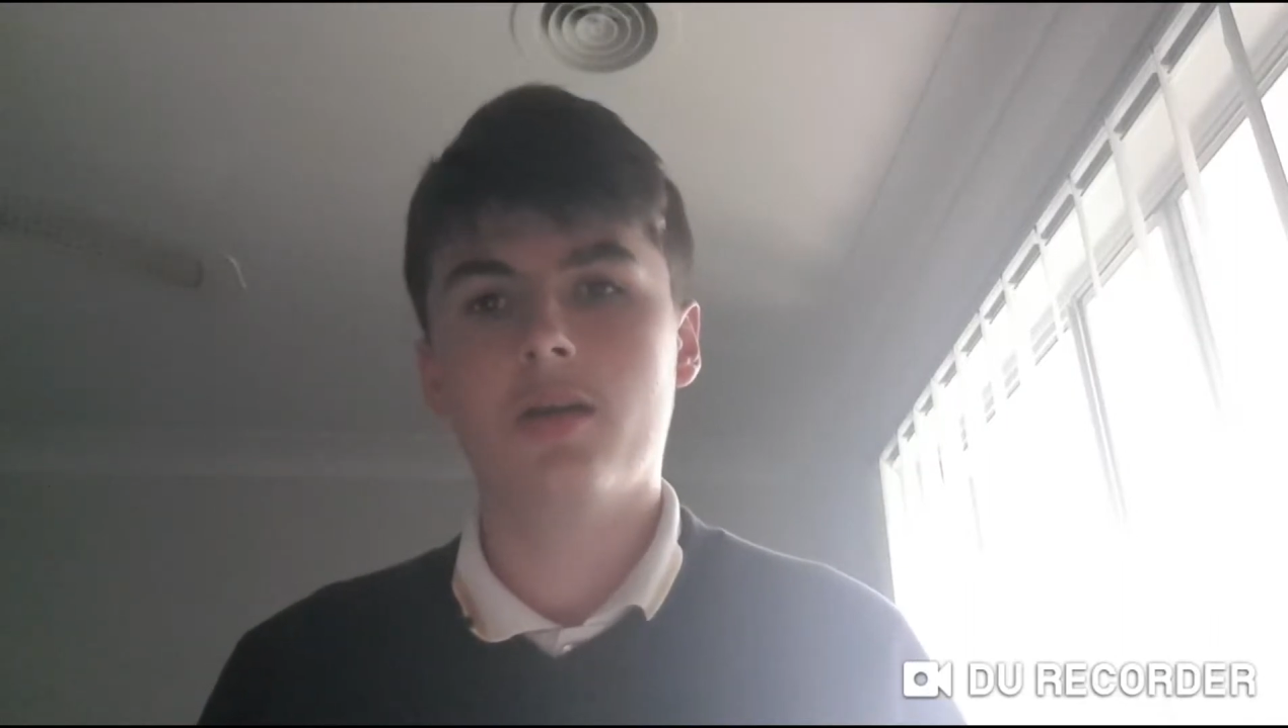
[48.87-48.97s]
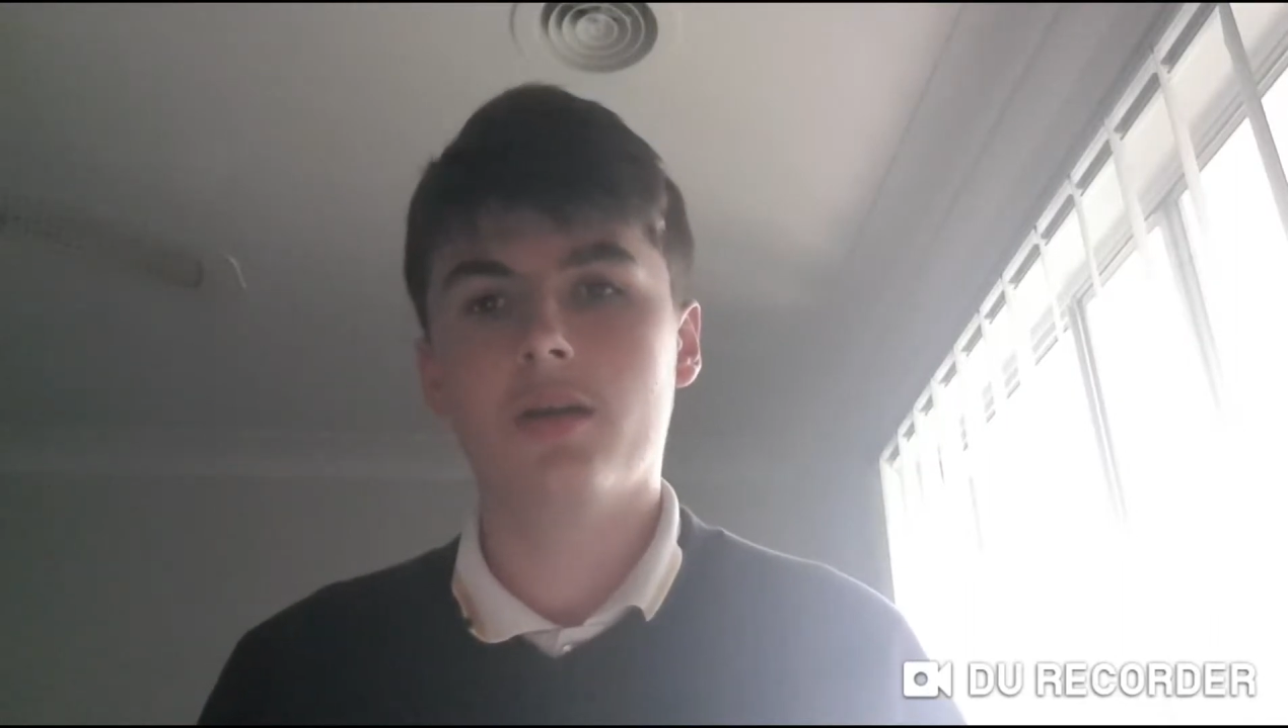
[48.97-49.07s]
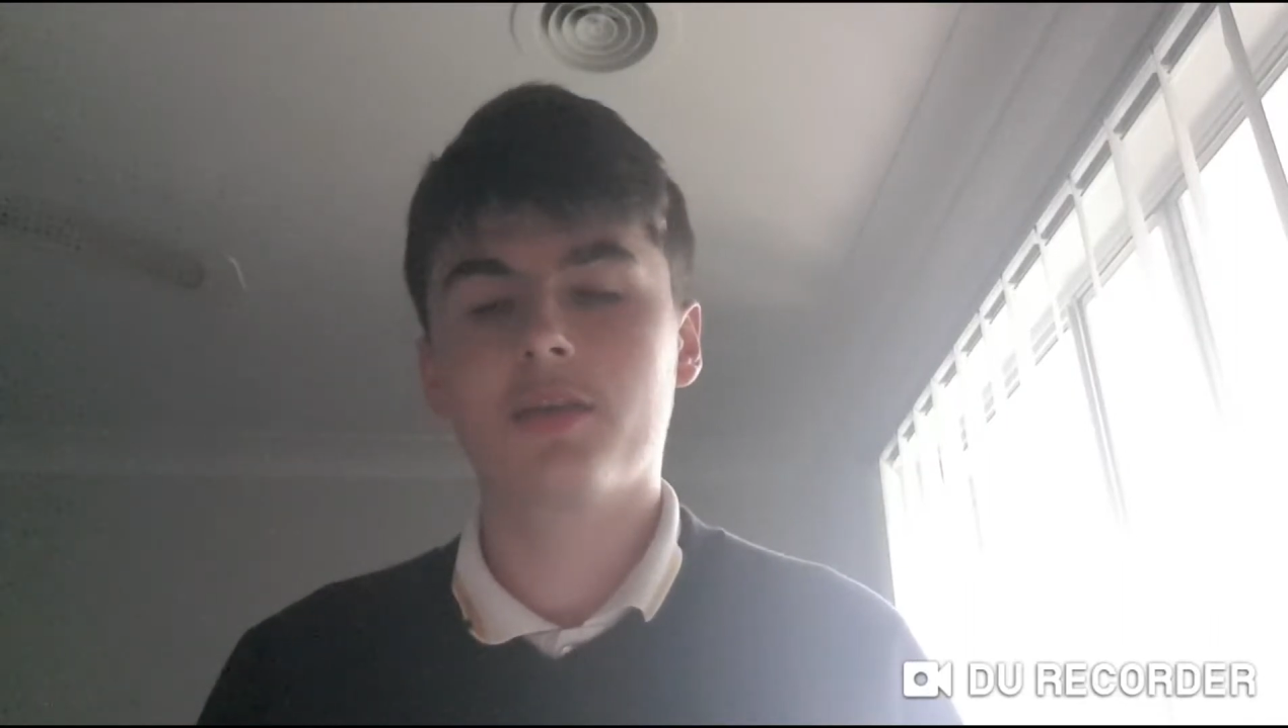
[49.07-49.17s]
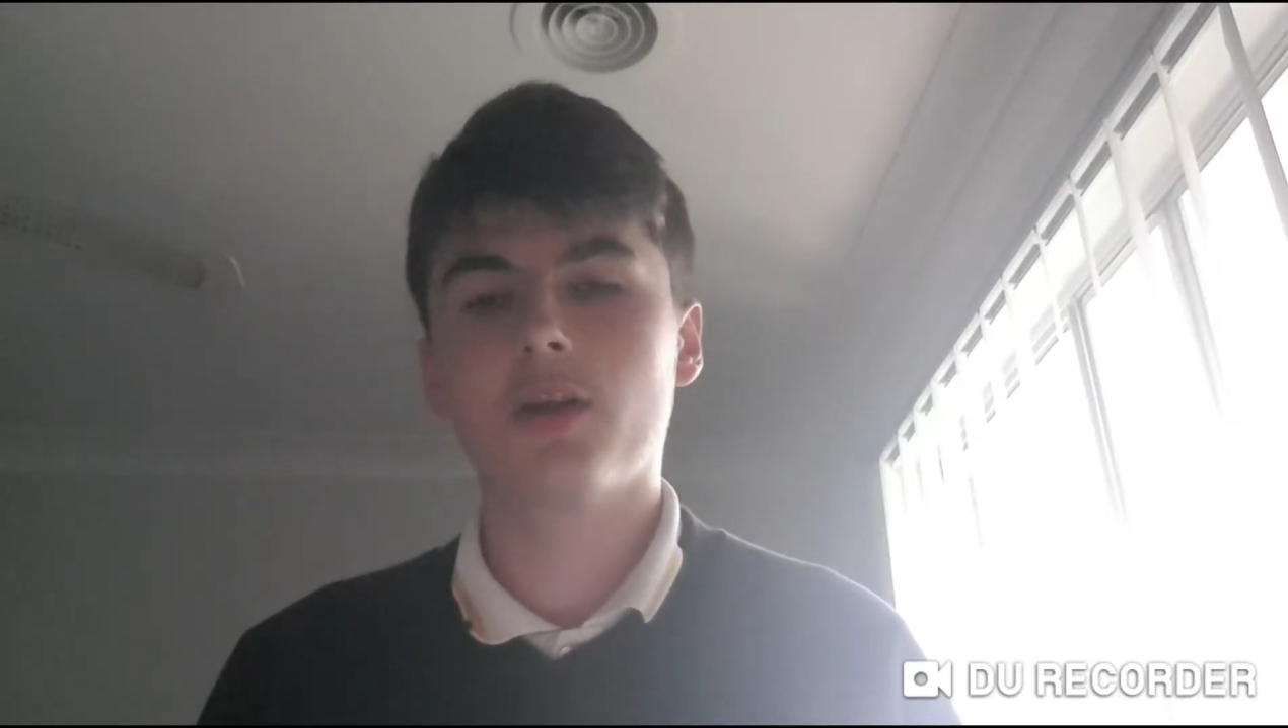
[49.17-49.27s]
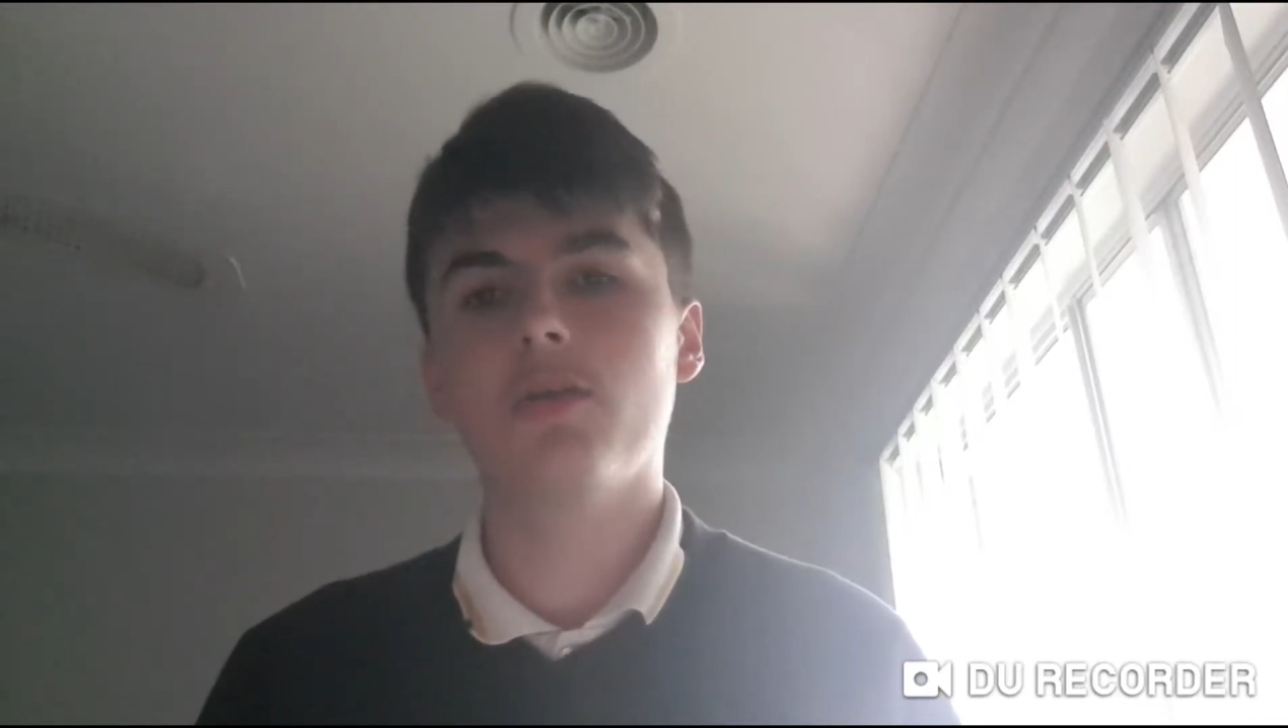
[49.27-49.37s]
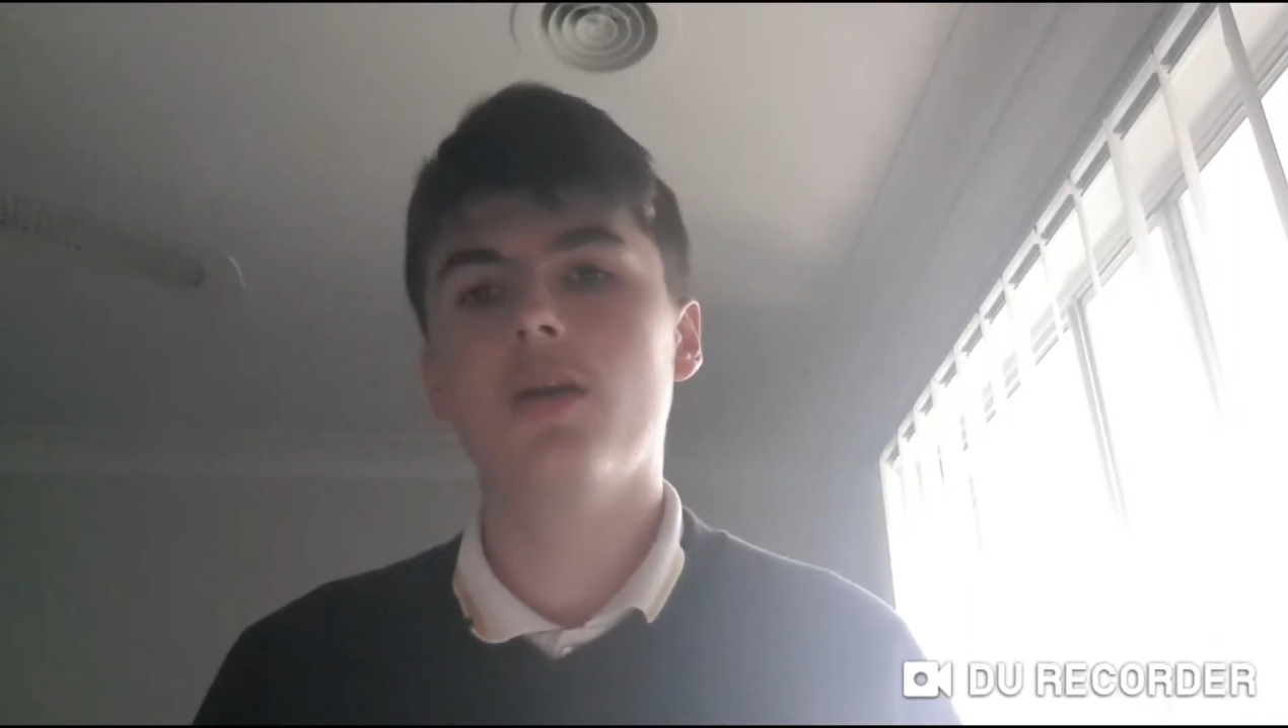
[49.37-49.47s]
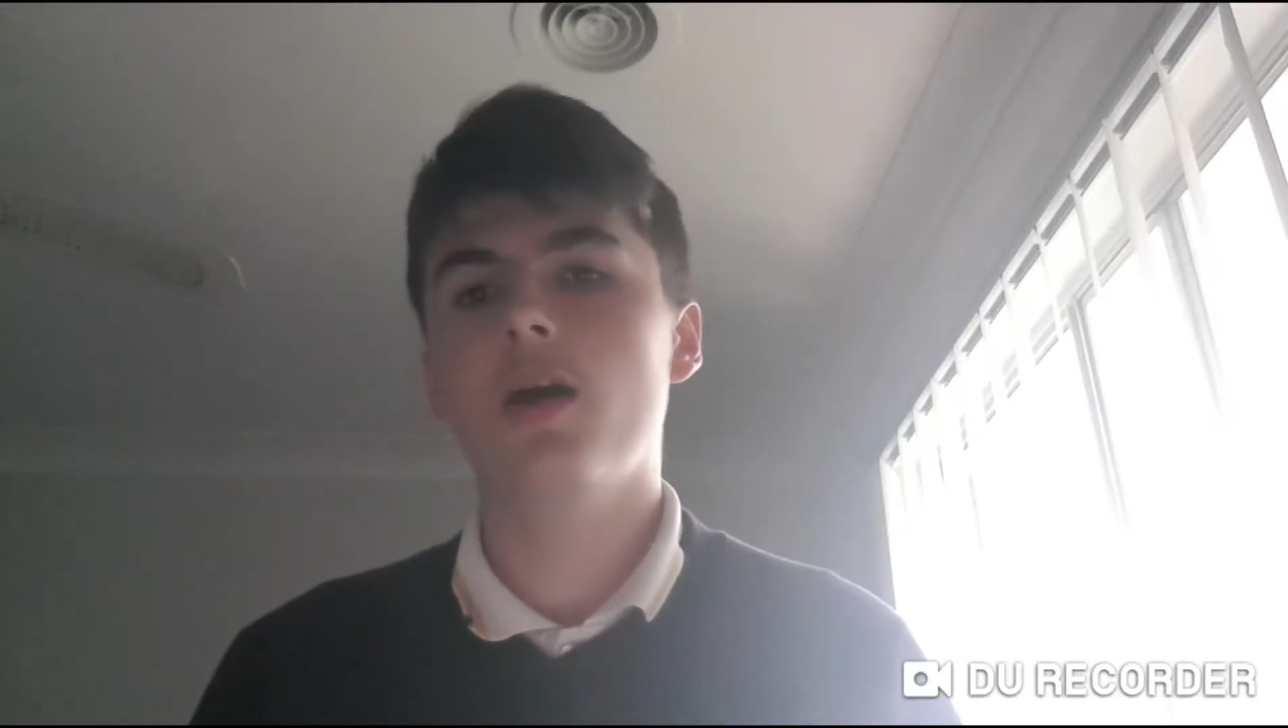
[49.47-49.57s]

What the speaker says: So